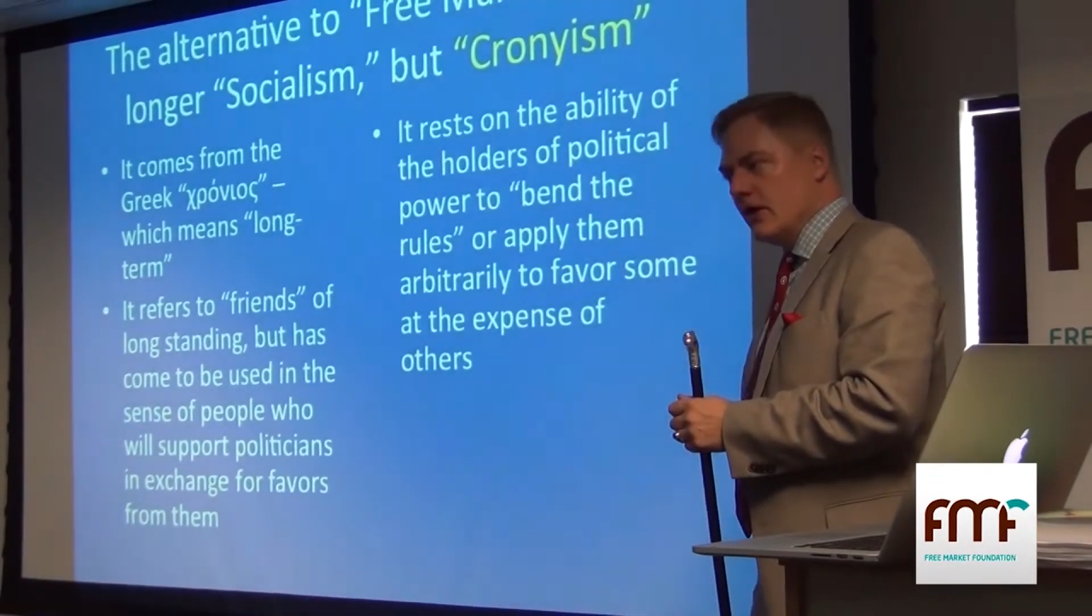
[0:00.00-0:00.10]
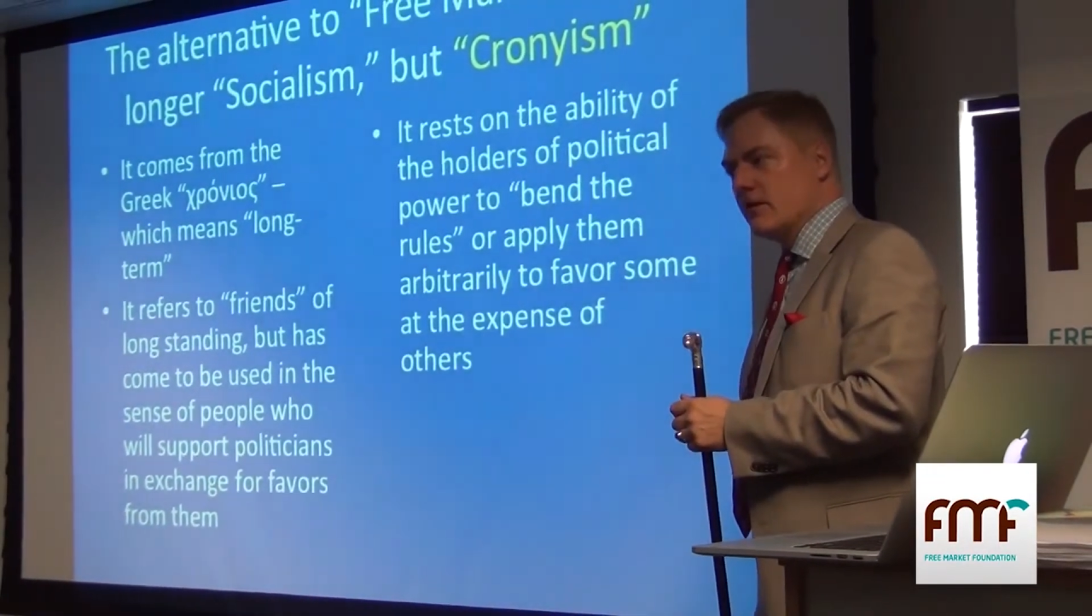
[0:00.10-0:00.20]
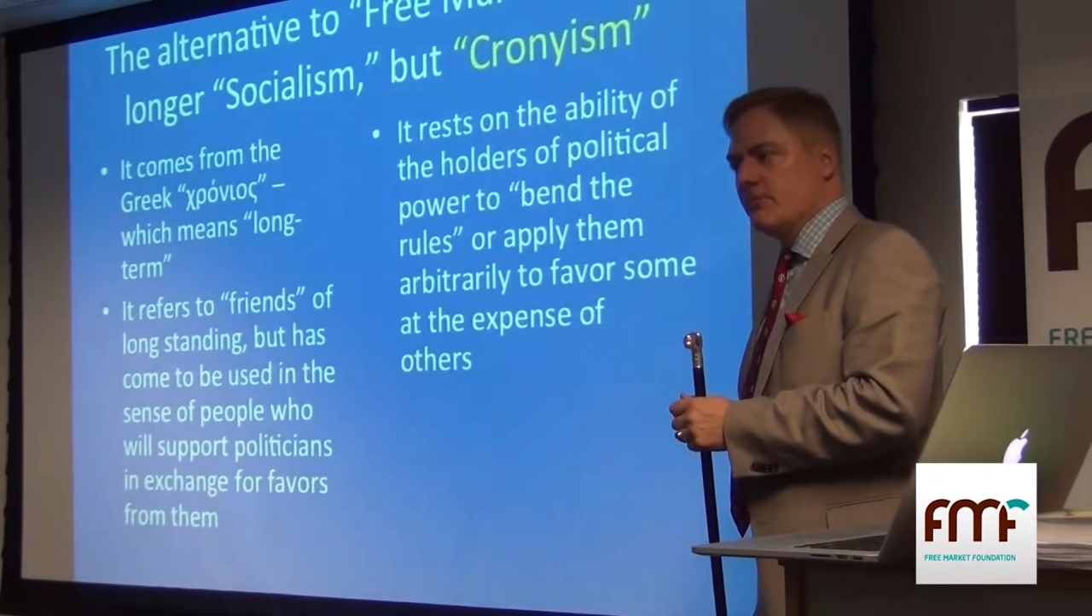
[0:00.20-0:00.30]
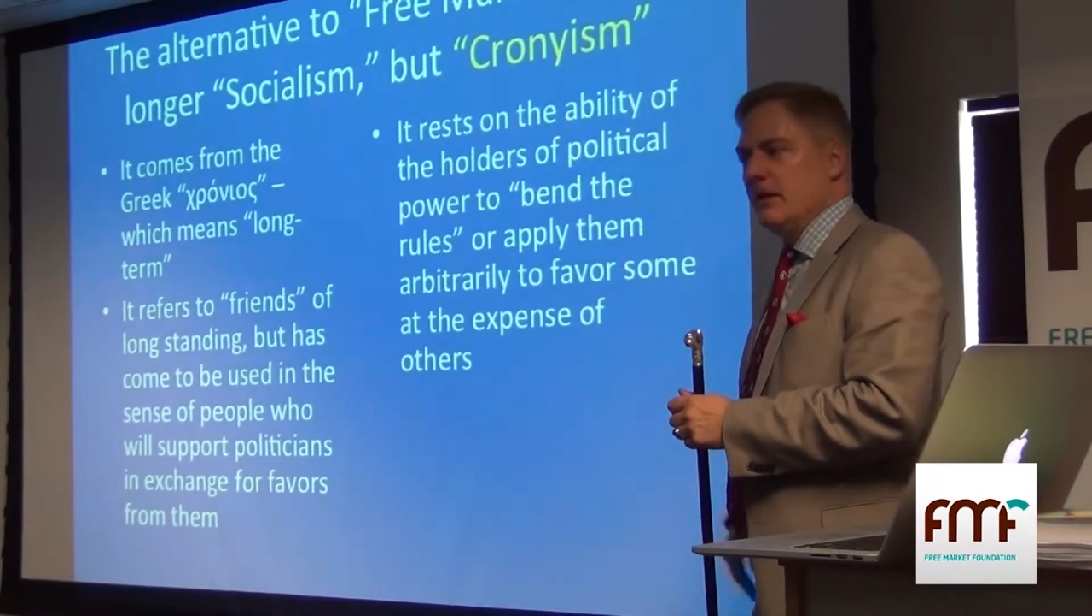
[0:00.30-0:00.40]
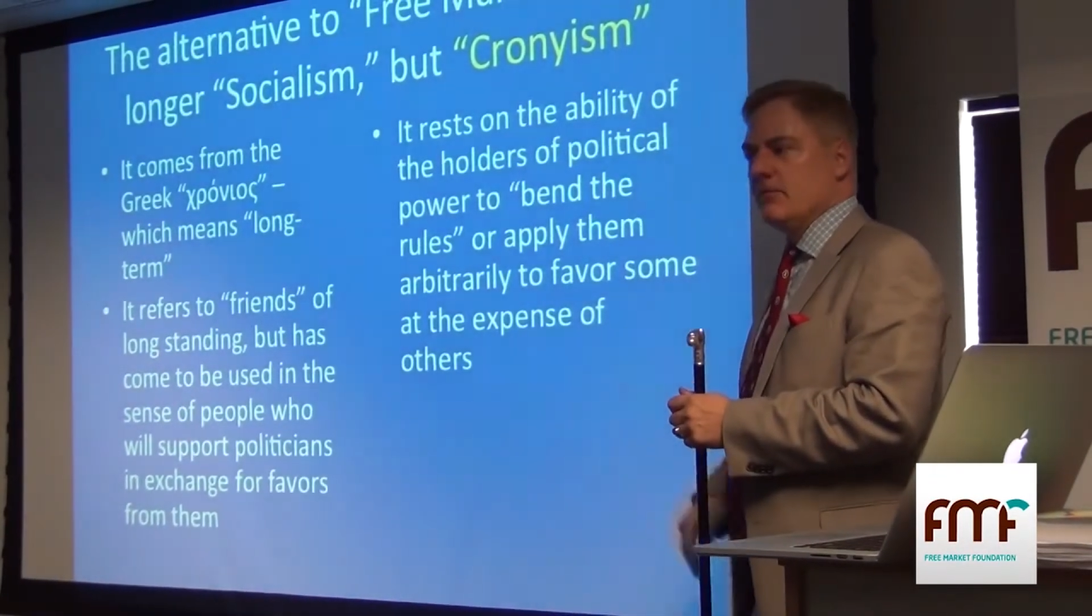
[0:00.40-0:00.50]

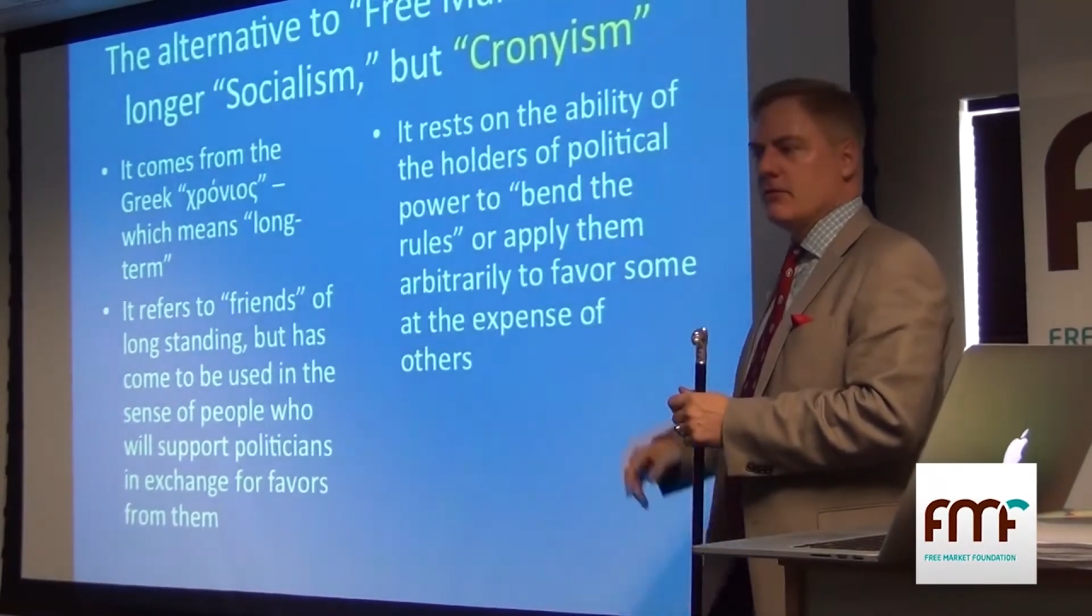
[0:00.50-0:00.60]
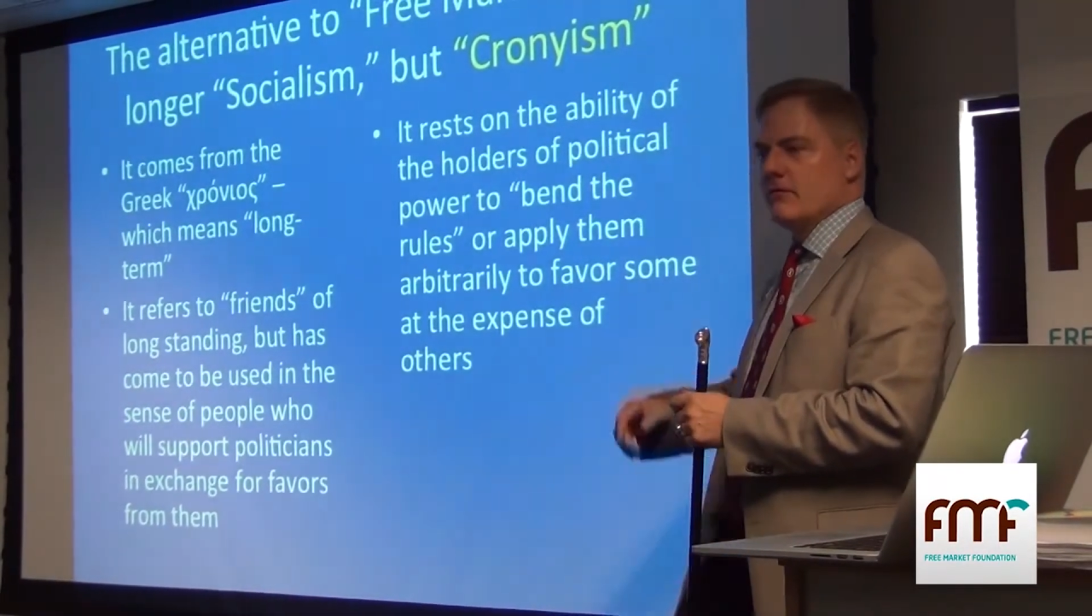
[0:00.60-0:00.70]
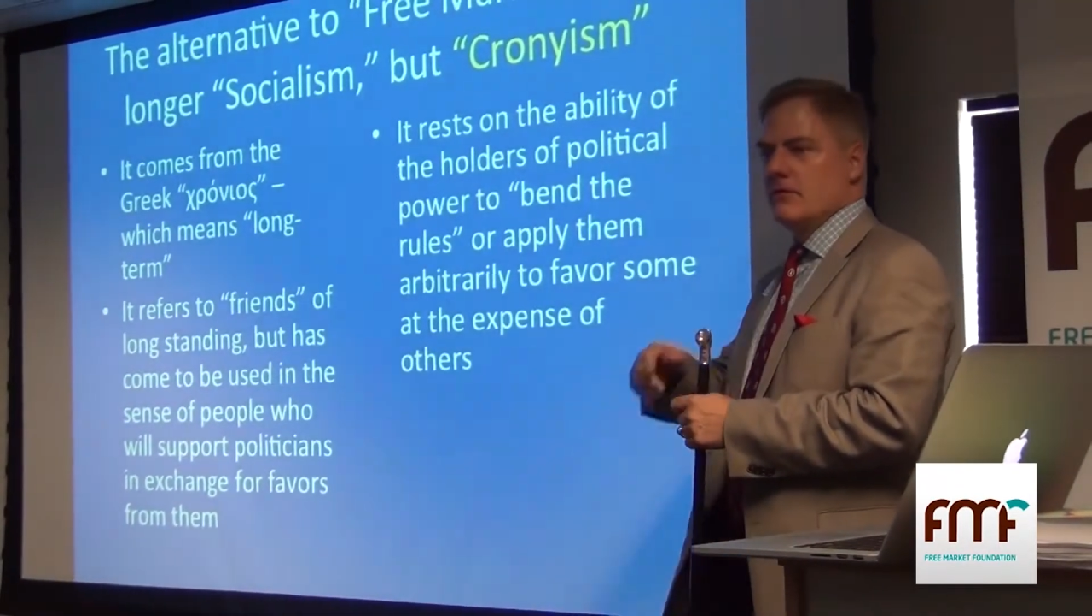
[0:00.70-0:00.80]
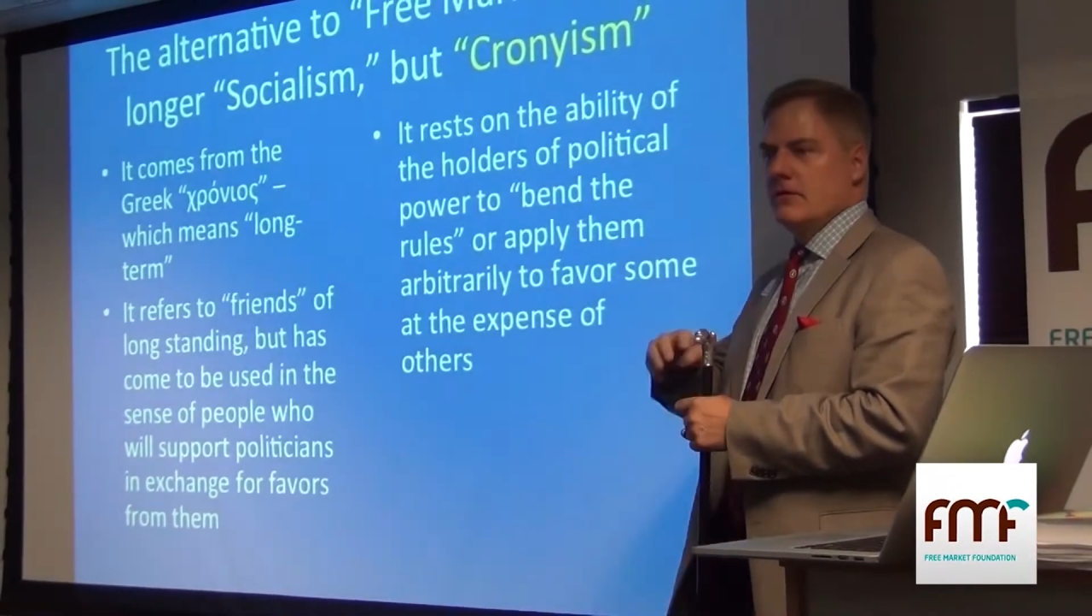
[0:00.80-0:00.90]
other people